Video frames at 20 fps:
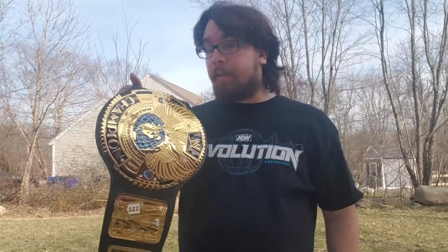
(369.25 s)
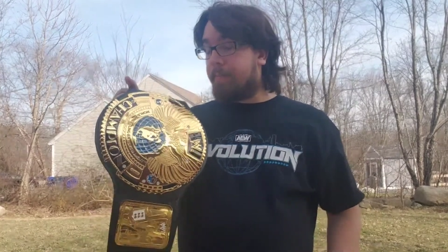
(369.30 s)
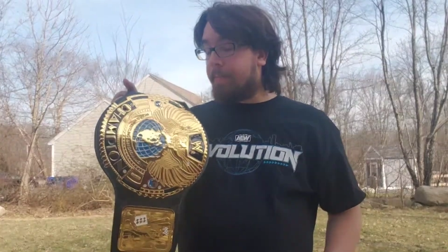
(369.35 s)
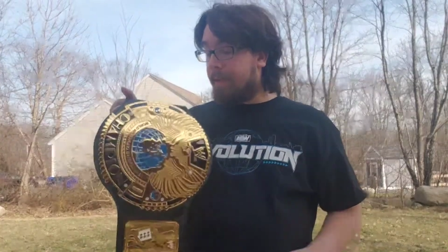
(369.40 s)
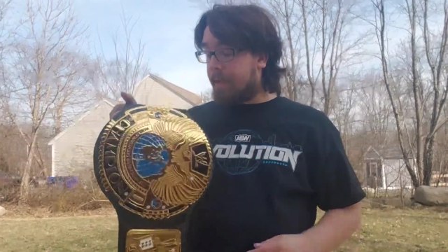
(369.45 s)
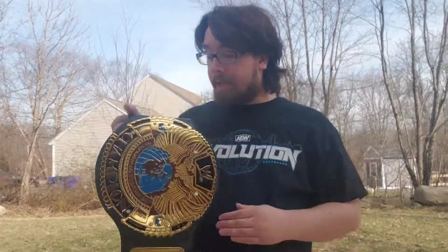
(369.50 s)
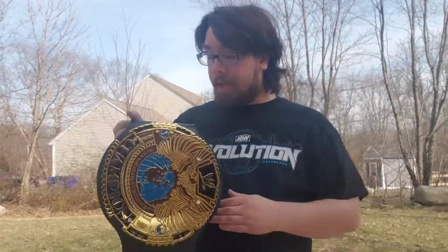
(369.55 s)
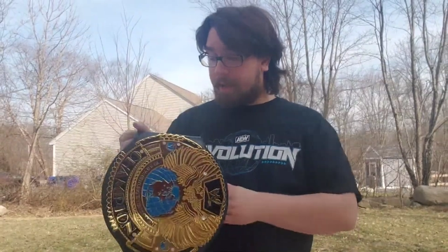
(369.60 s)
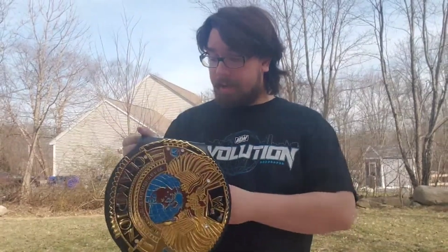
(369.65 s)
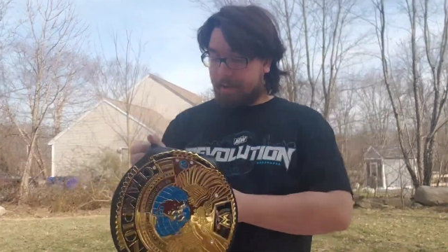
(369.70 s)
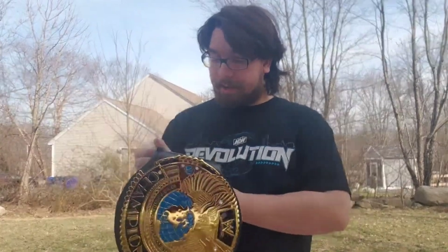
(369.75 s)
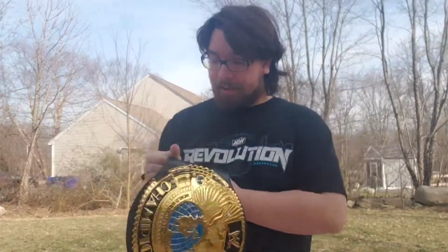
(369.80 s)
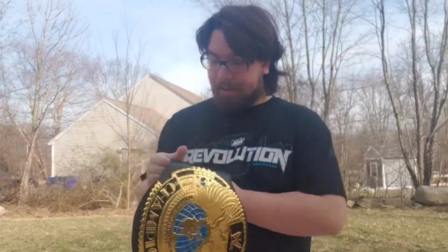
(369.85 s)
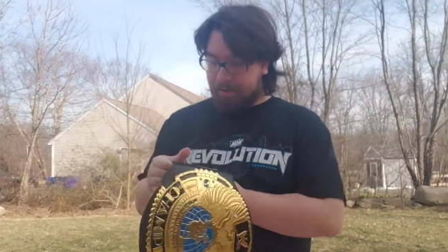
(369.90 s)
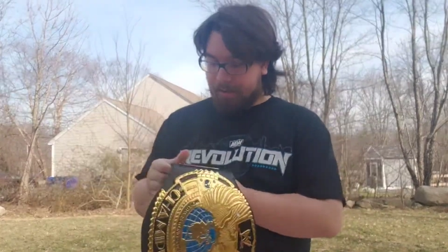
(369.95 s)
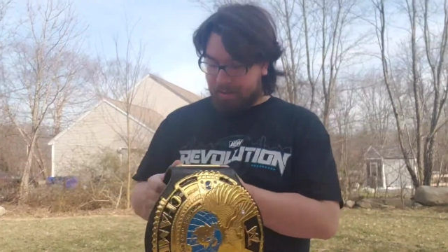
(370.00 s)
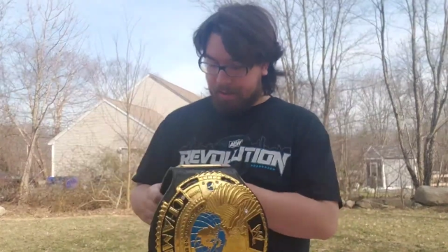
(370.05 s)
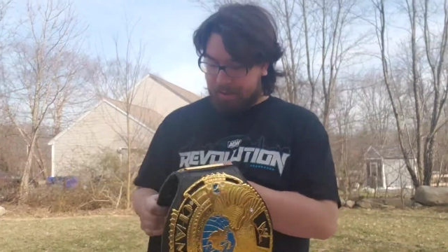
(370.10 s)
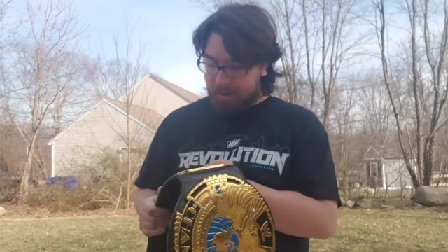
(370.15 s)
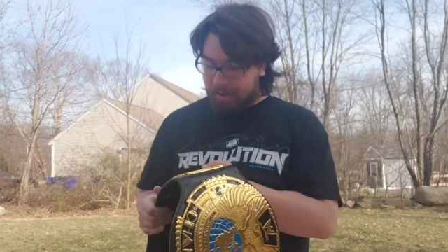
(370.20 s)

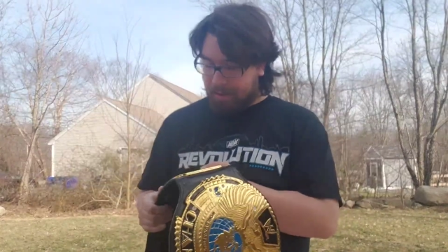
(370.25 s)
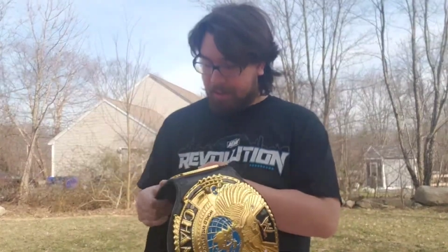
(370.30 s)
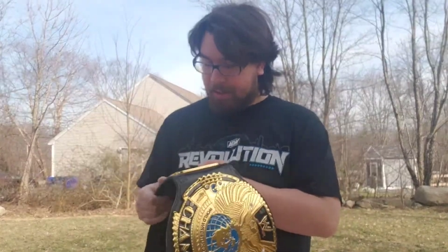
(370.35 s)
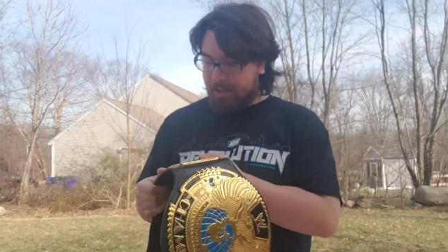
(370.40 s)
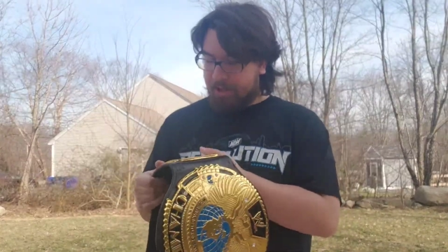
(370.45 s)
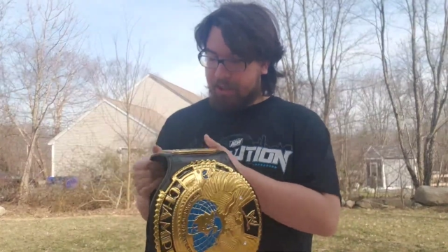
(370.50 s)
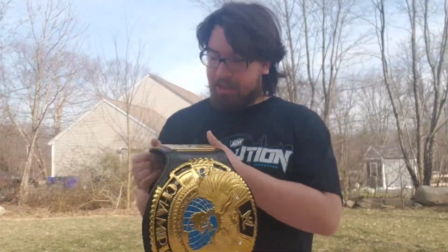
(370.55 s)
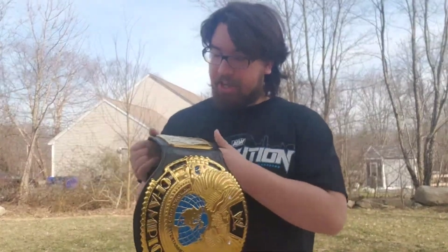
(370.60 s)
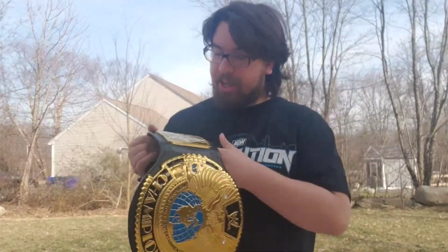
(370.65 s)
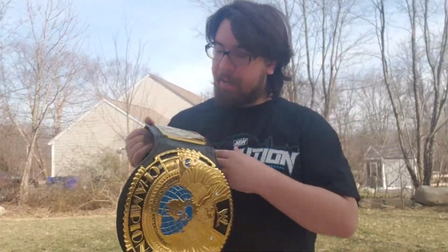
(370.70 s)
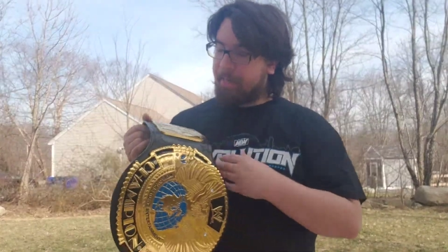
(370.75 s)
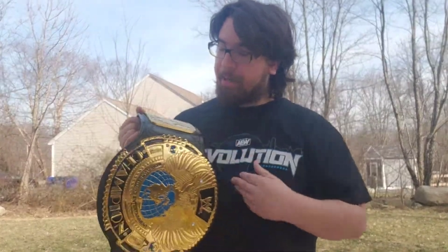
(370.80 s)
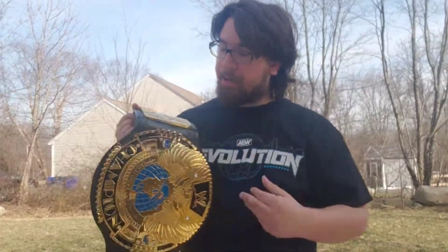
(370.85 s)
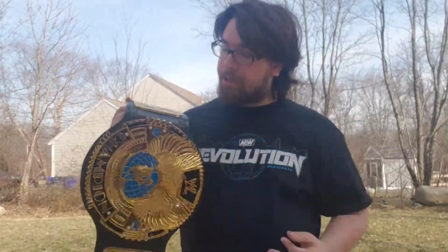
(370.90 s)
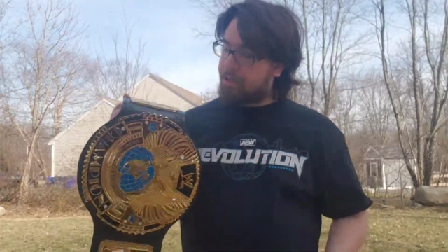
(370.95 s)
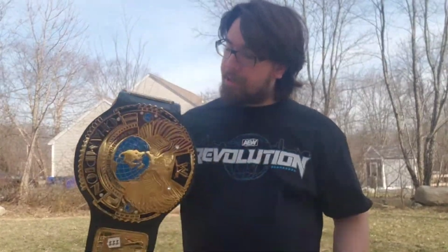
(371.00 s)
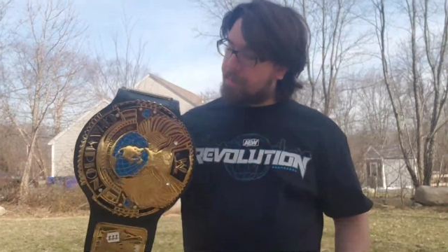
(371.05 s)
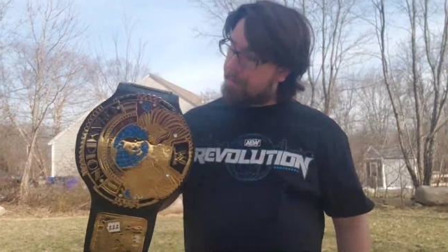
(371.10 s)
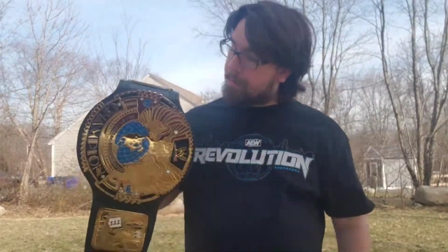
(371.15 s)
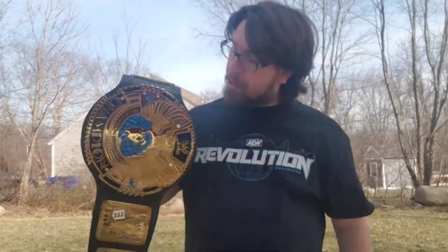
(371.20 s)
Because this
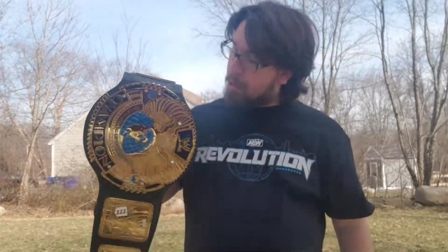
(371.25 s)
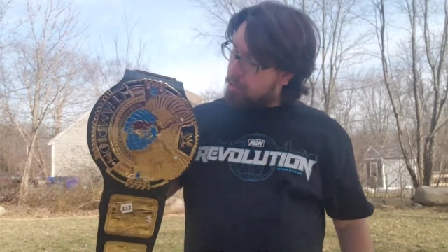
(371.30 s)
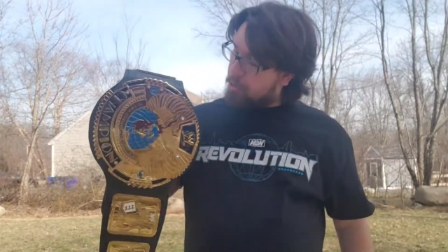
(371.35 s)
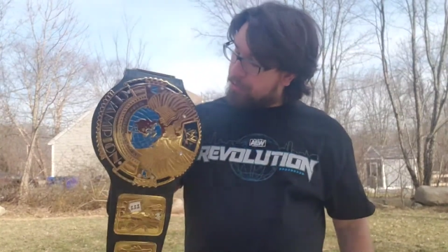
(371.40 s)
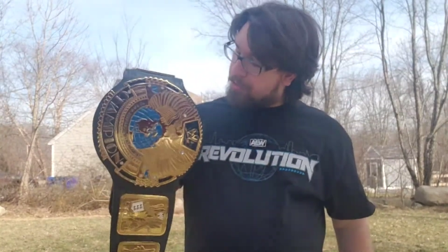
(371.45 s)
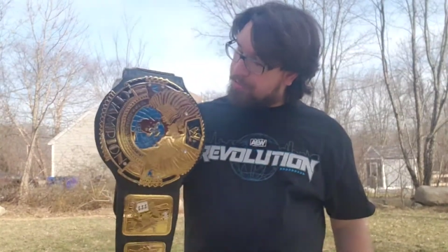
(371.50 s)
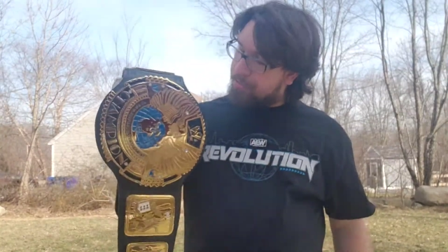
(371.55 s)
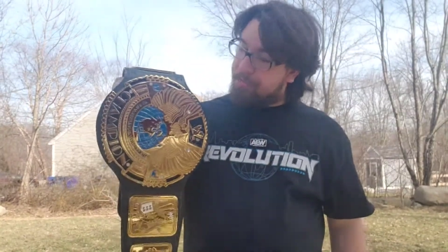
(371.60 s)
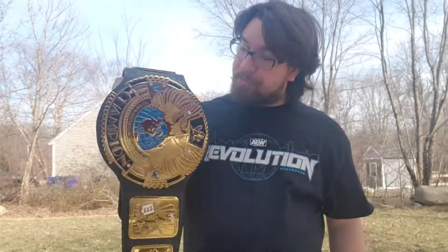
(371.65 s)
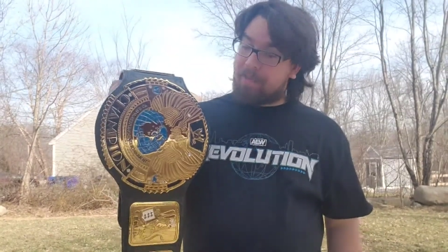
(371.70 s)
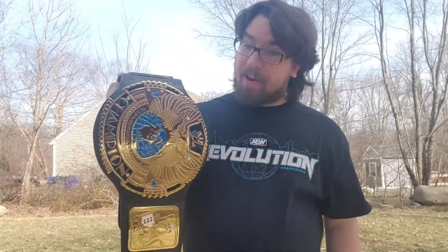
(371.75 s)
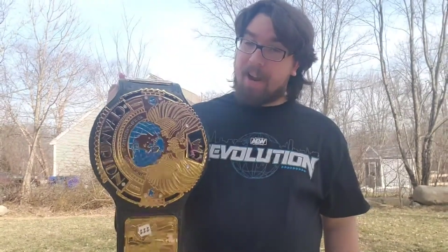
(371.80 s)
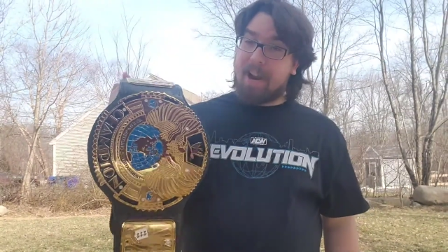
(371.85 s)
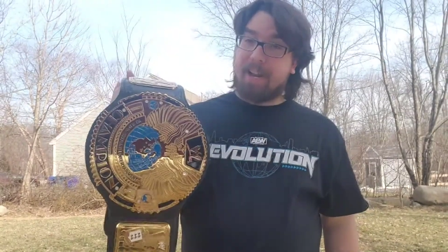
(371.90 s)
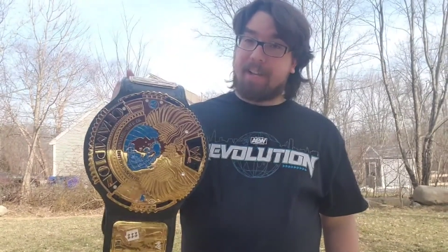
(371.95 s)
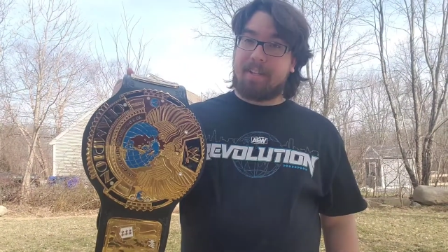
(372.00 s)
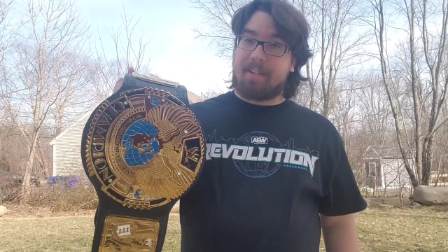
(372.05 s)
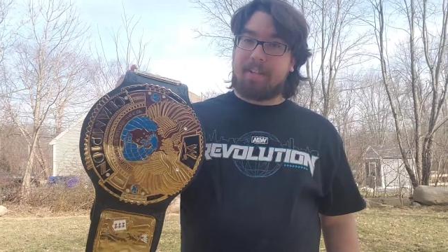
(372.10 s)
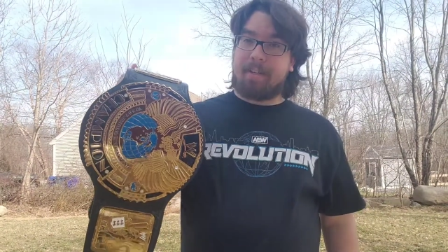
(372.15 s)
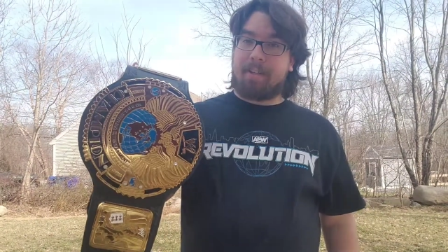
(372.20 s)
championship goes
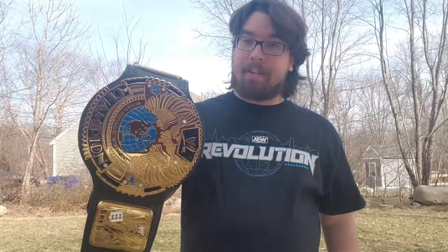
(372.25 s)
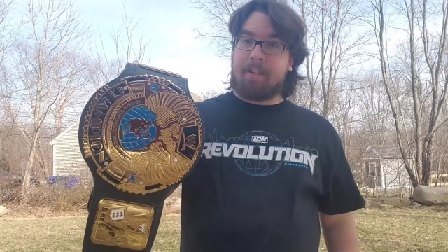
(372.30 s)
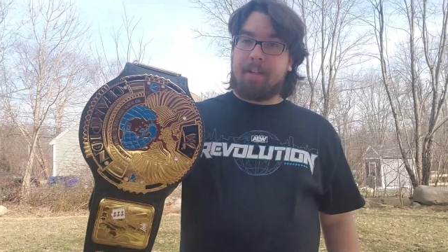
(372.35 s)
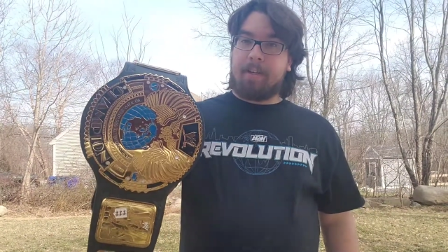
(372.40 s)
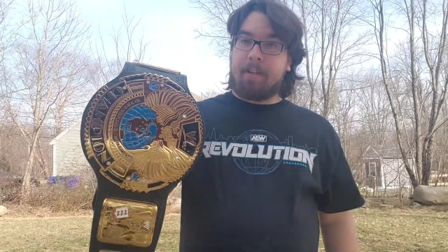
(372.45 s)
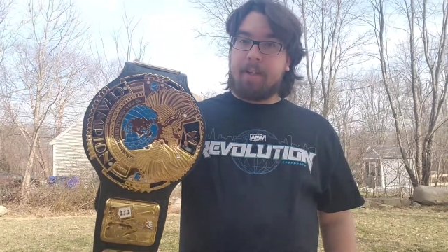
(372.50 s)
fast